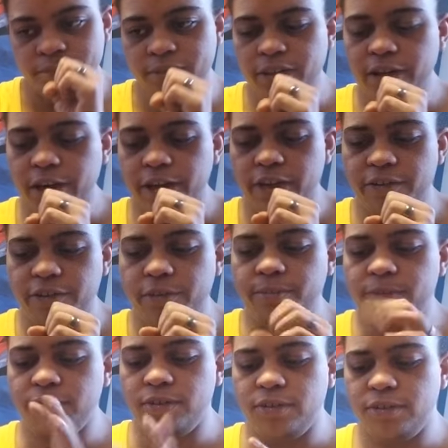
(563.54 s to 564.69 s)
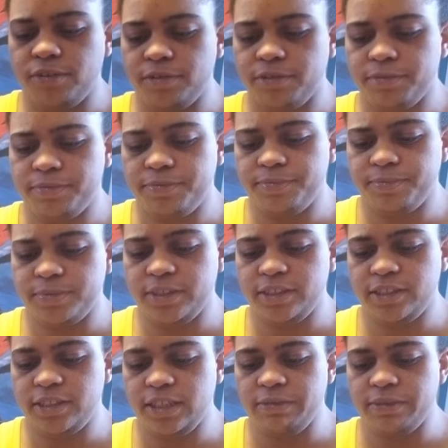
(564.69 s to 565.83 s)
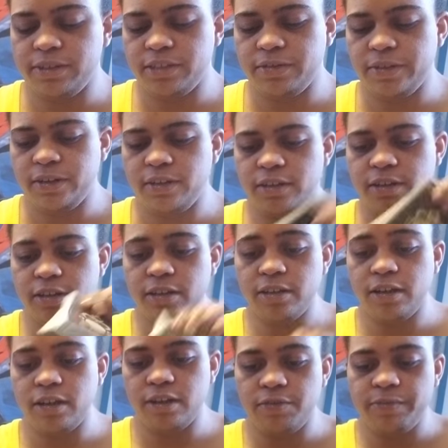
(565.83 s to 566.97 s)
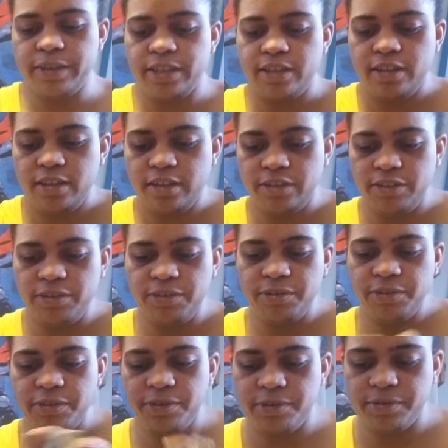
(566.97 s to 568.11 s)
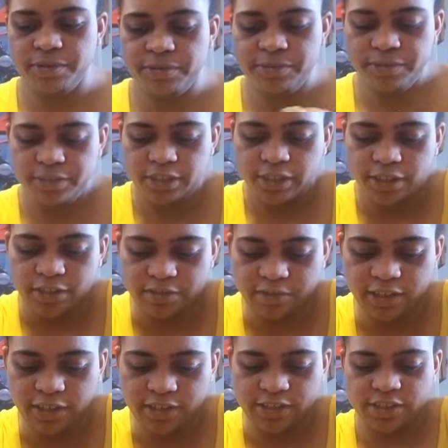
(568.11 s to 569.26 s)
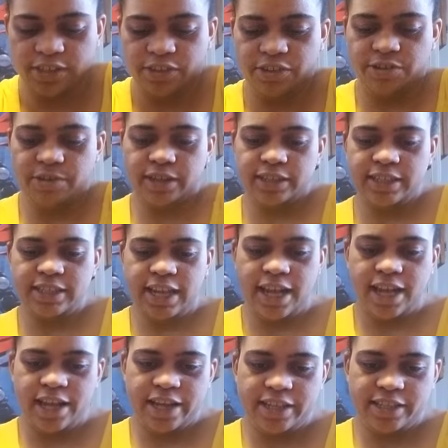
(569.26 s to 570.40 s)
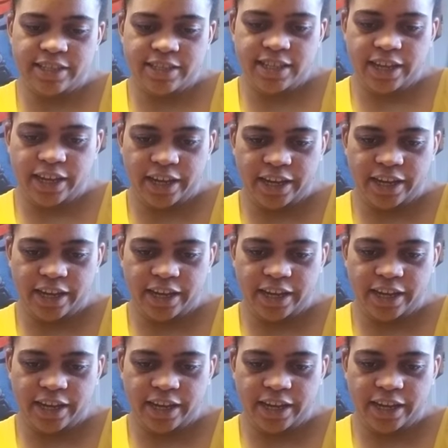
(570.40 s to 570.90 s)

All right, group two. Let's see what's going on with you. What does your side say?